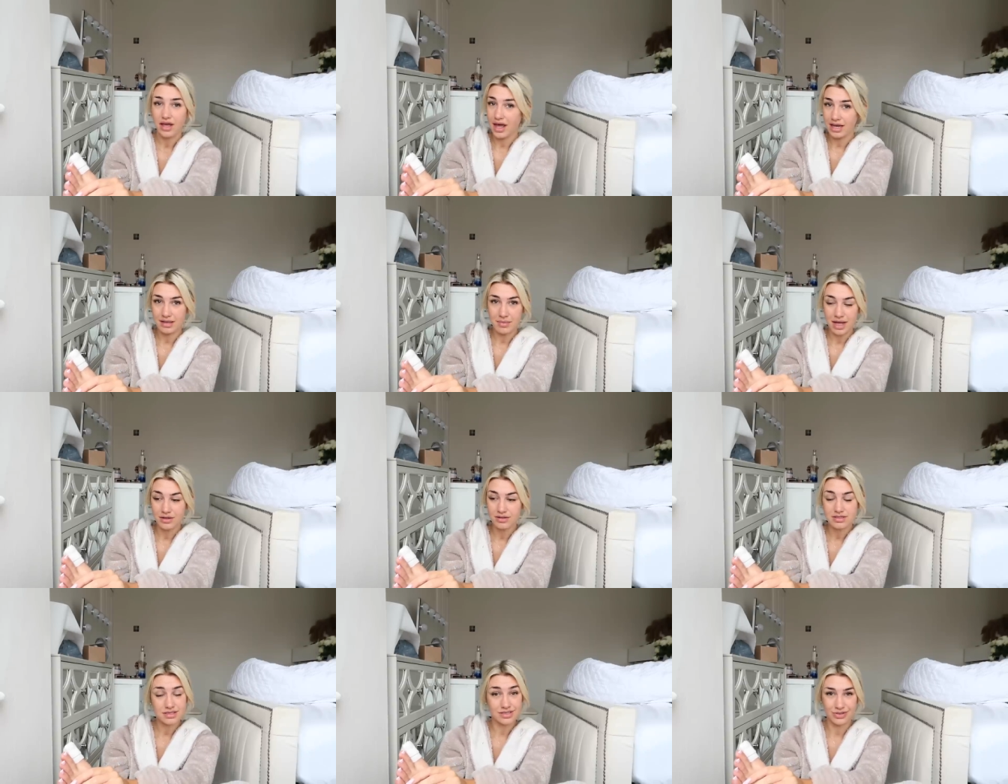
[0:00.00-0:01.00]
Any
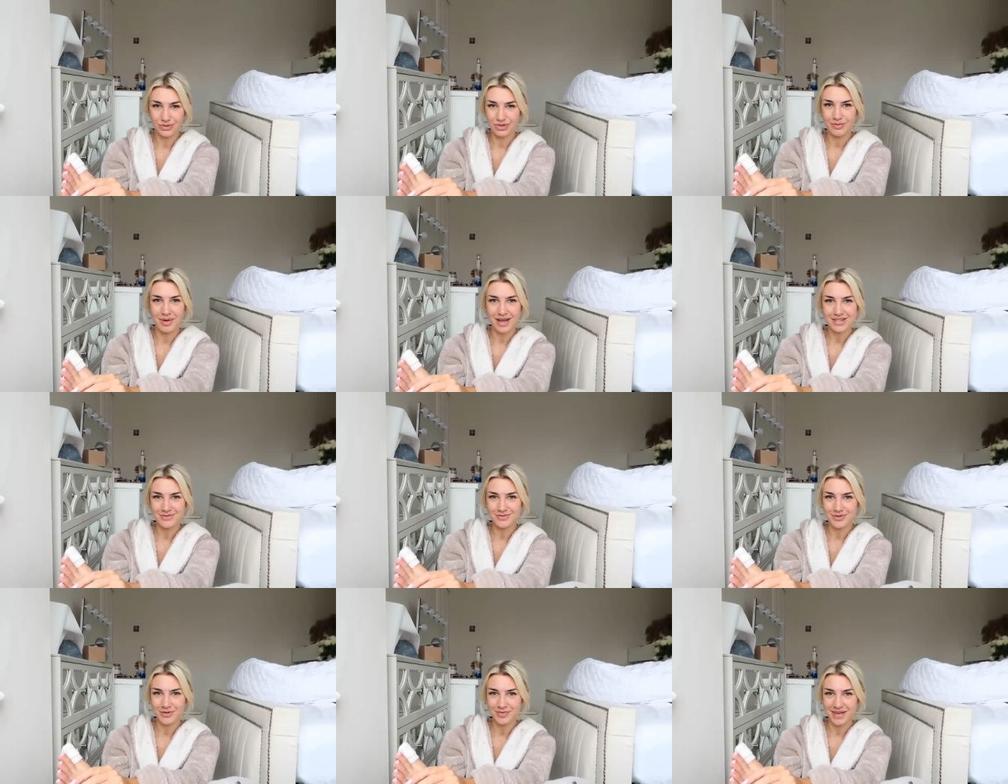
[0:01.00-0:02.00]
men still want to buy some
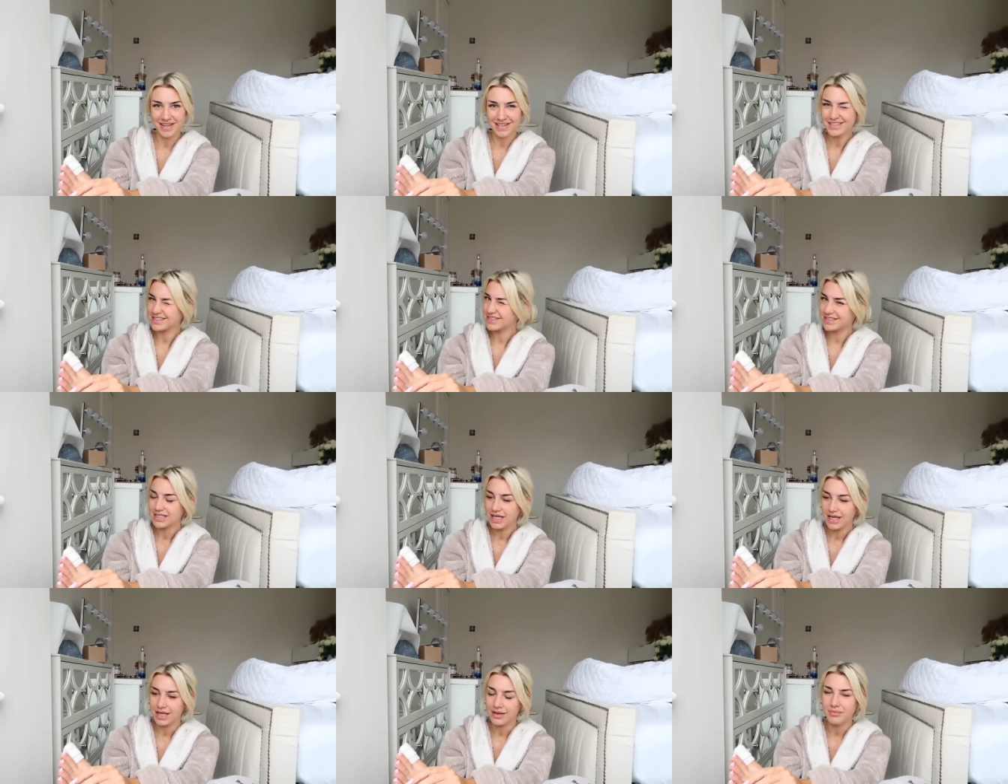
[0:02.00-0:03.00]
foot pics?
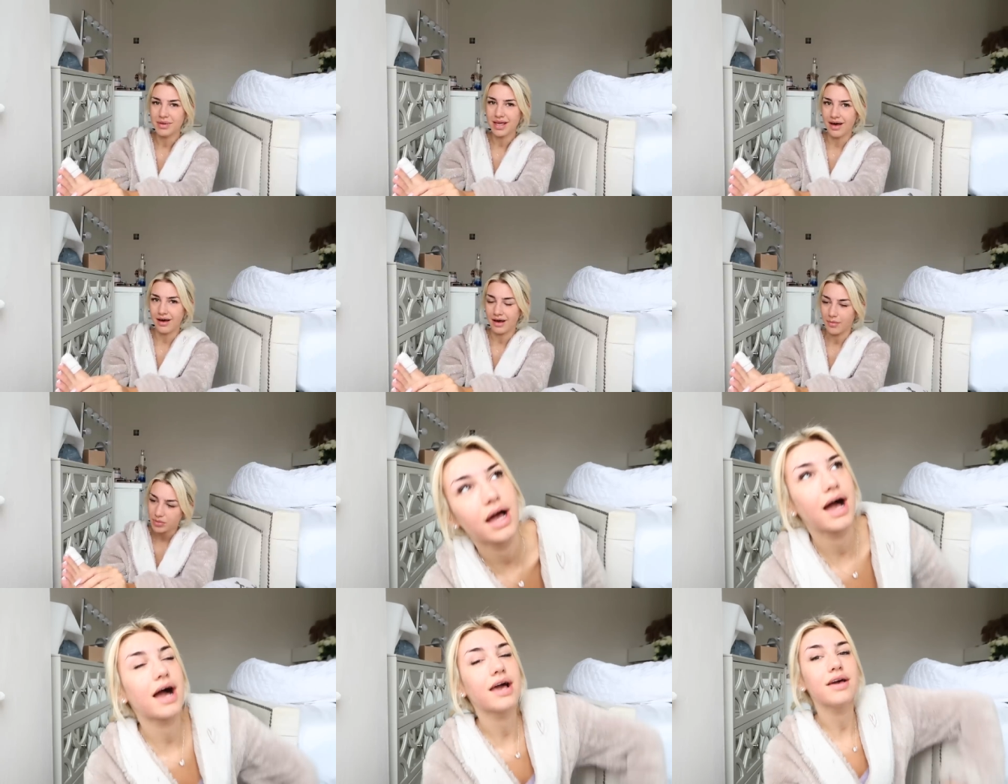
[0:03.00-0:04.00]
Hit me up.
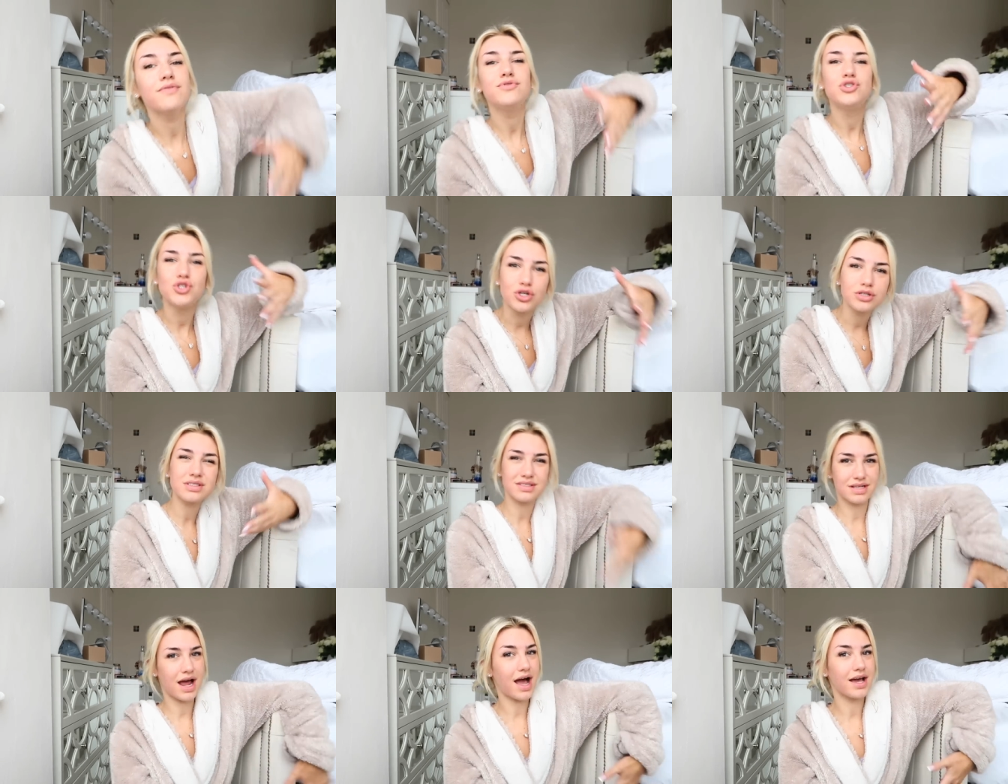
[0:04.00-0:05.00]
I have just
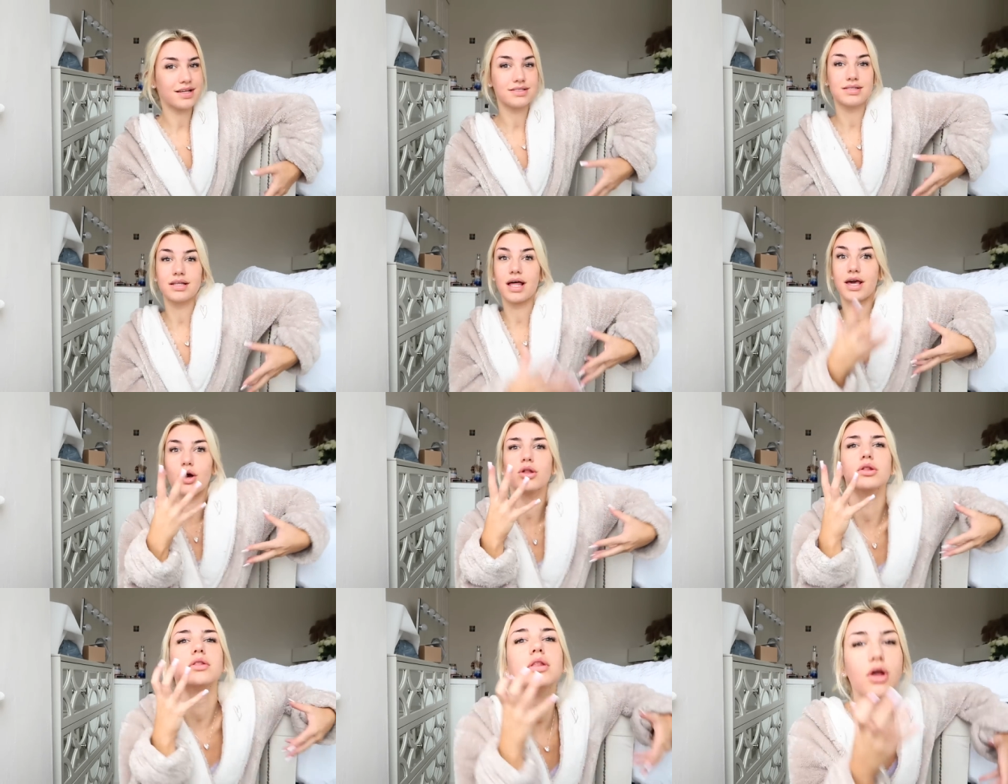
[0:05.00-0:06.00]
started to like
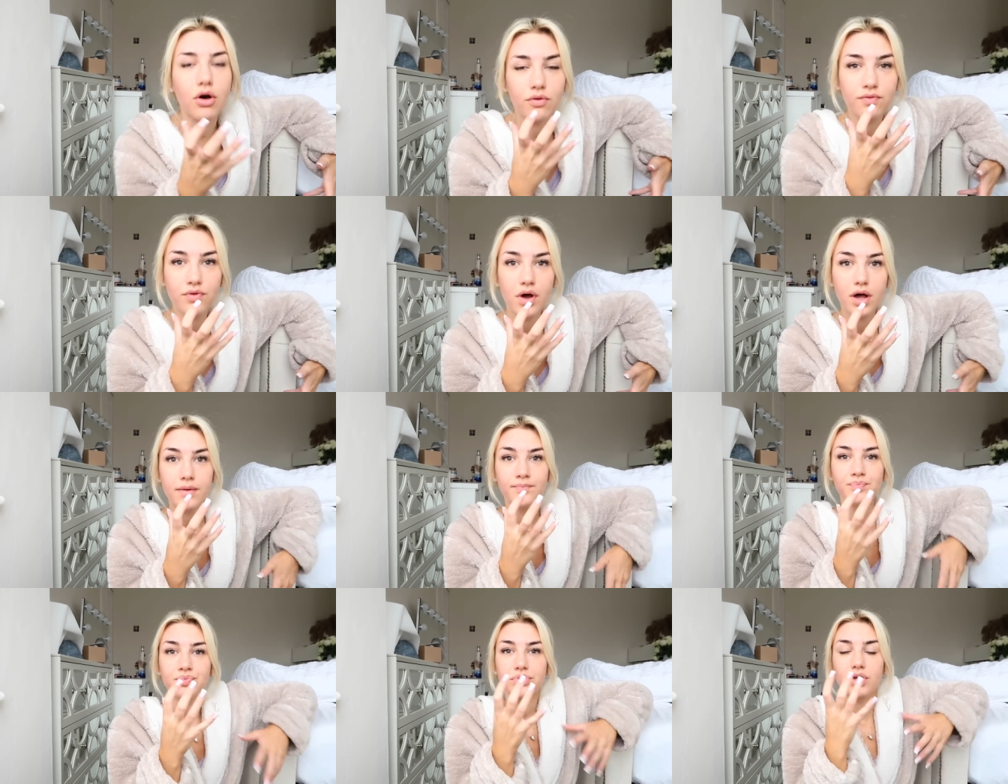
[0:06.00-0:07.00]
love
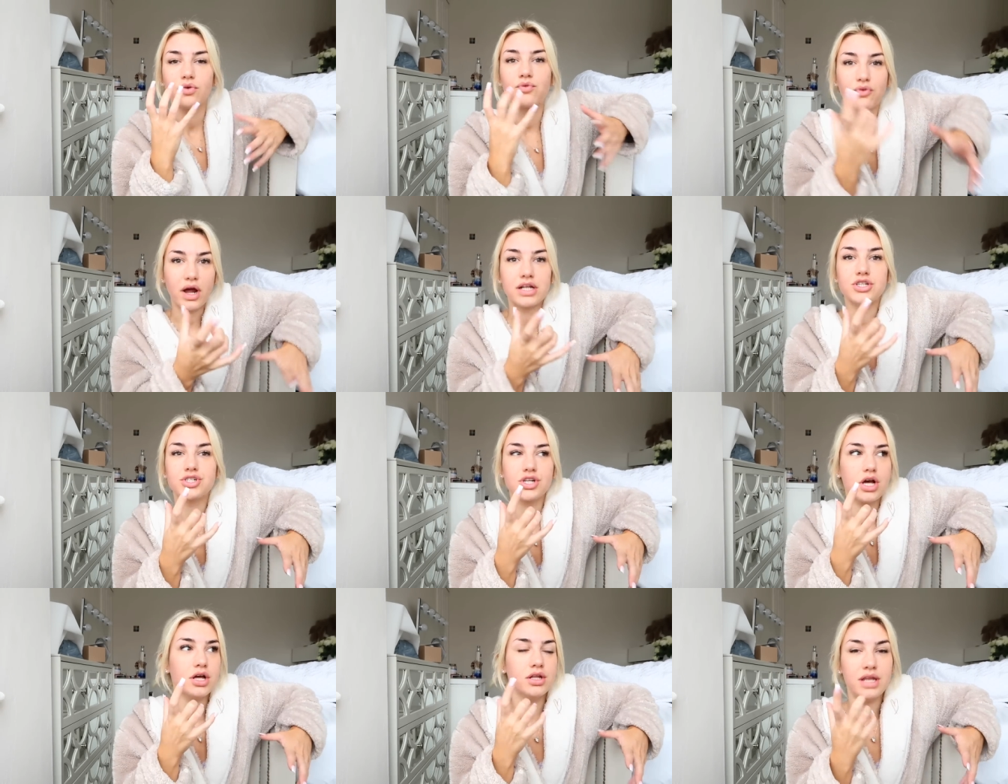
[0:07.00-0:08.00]

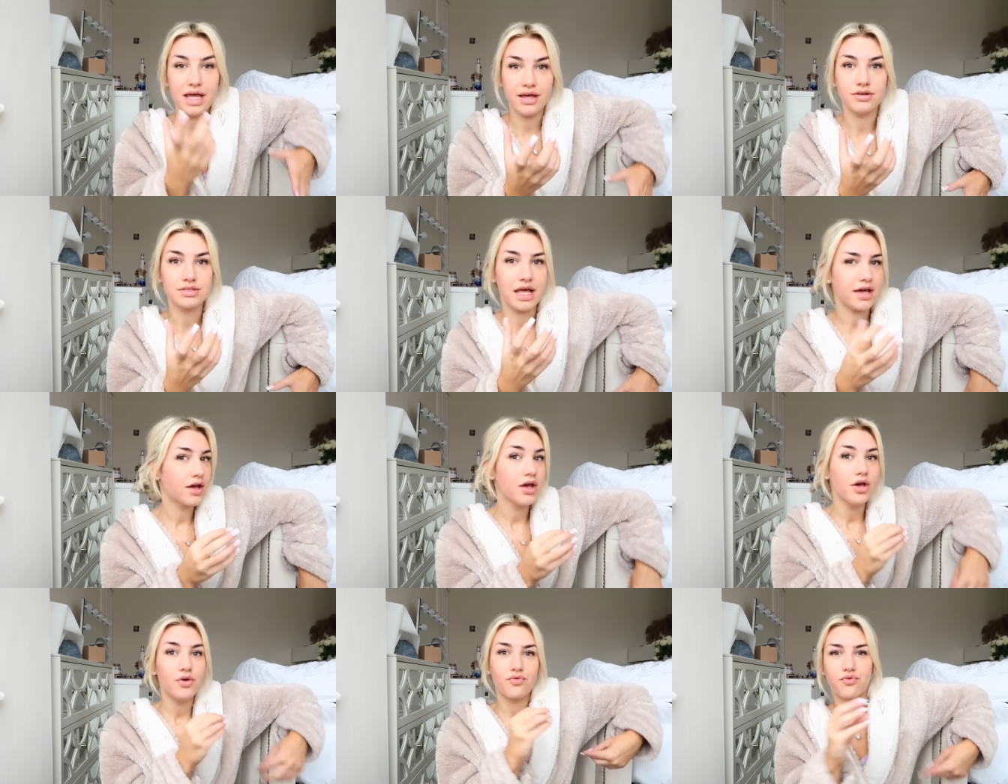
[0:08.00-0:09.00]
French nails, like
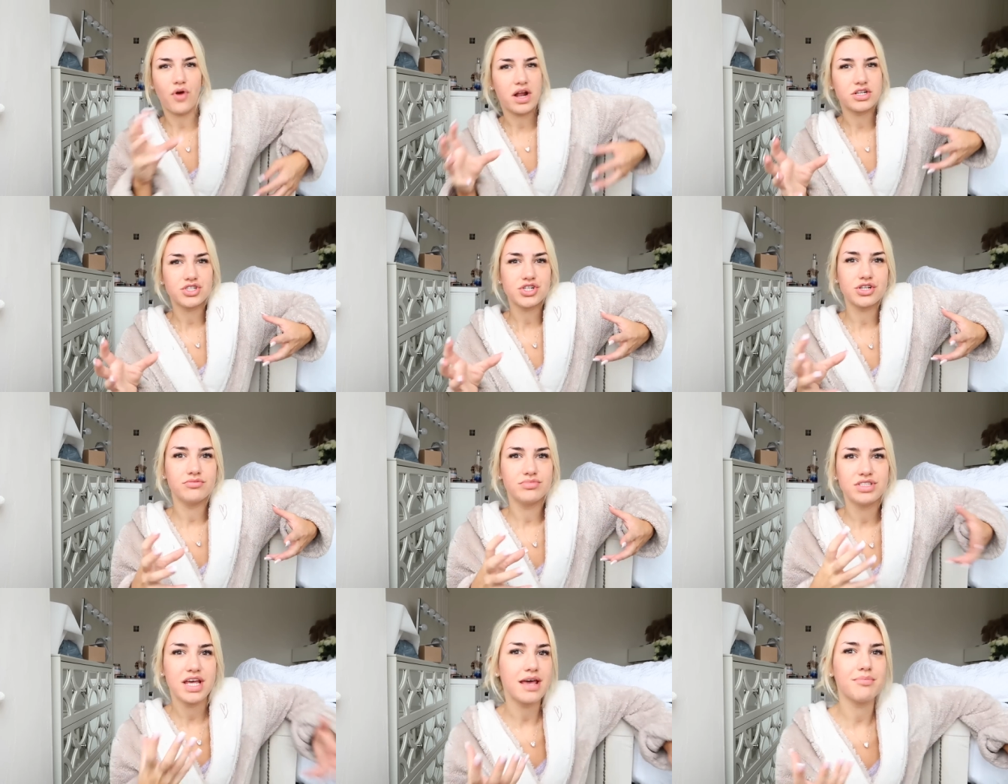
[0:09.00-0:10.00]
French
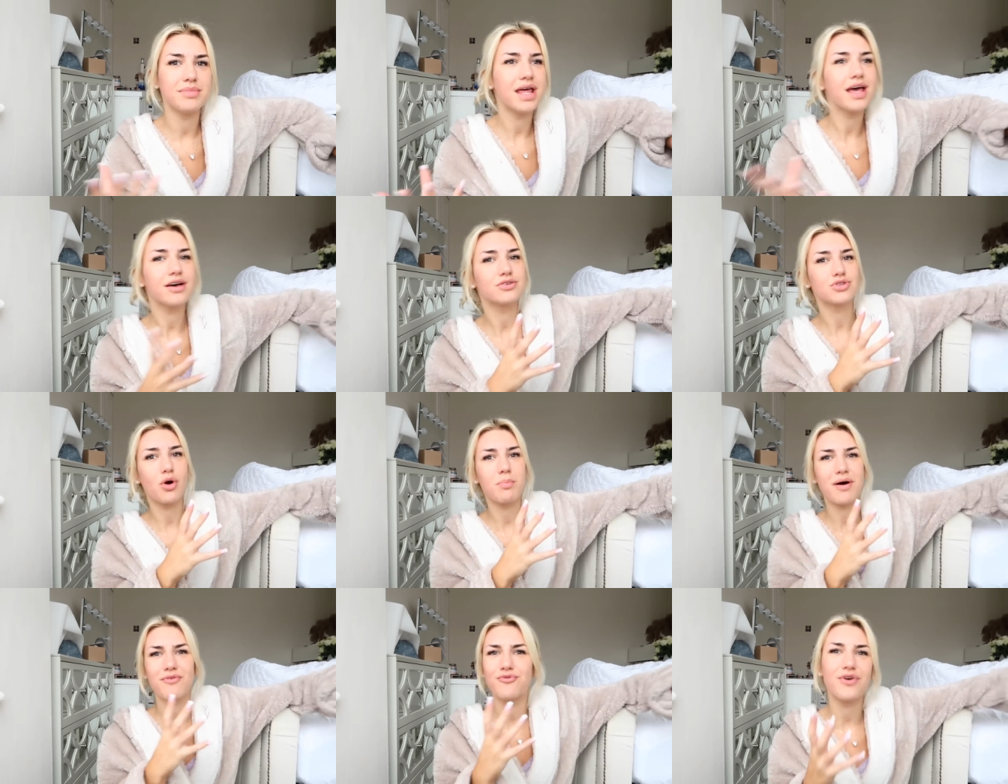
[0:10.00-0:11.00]
tip nails on
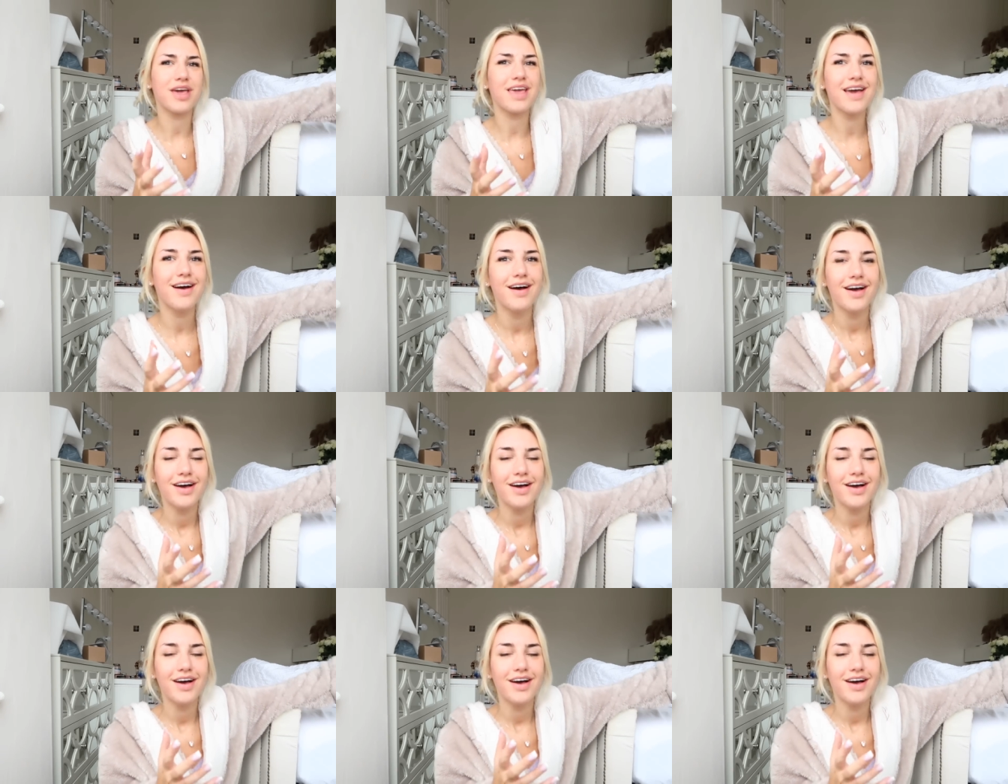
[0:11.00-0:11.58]
my feet.